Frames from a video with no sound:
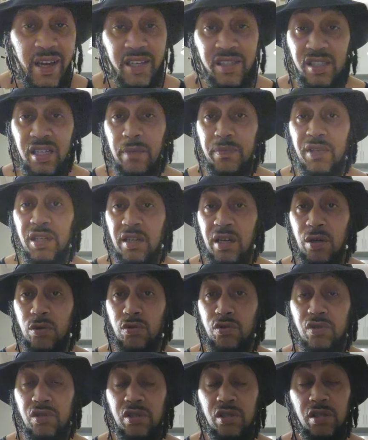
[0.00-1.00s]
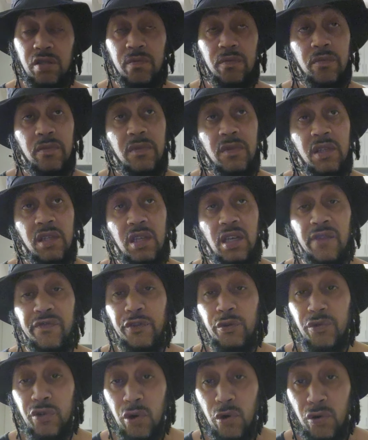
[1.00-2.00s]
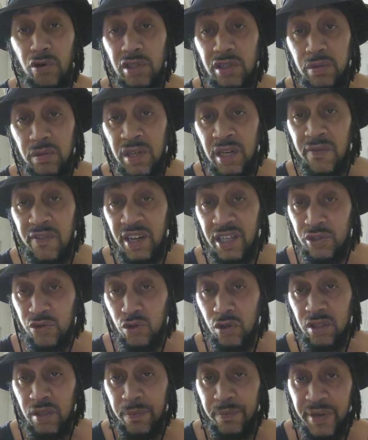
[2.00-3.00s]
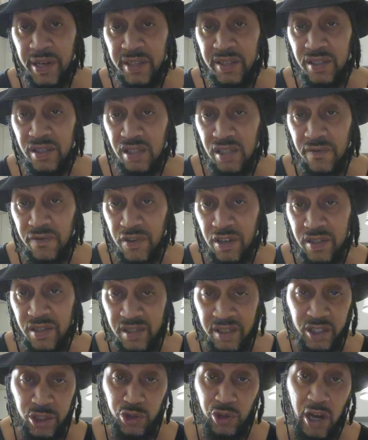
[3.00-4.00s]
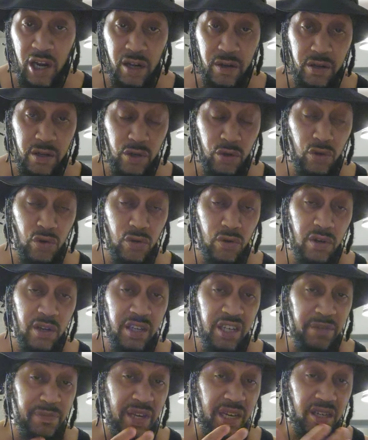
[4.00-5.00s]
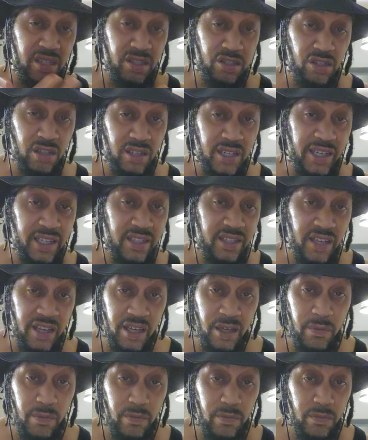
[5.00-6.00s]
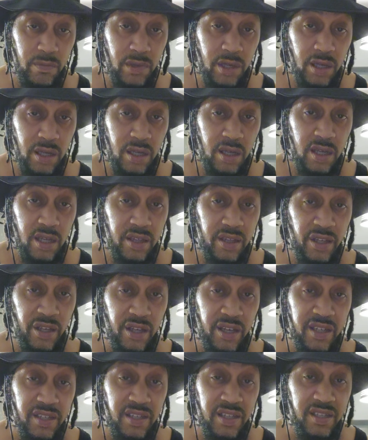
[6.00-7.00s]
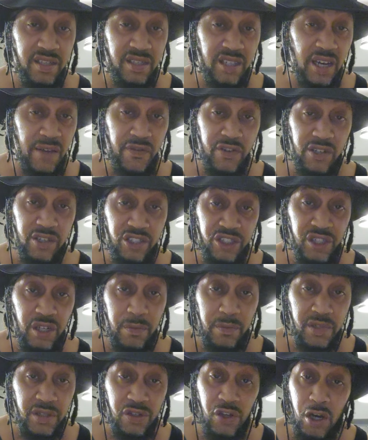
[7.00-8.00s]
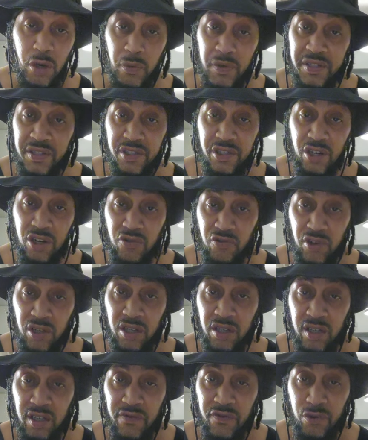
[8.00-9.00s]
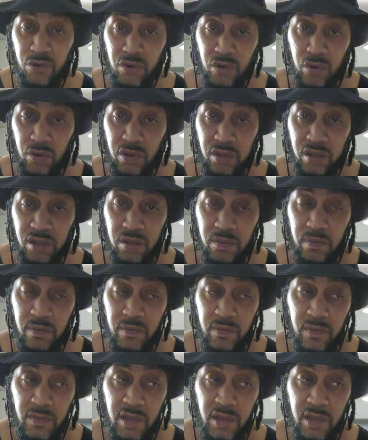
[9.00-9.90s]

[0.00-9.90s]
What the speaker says: And something else, if you notice, whenever they draw depictions of us and they try to, they make us look like the ape, it's never the chimp. It's always the gorilla, if you notice.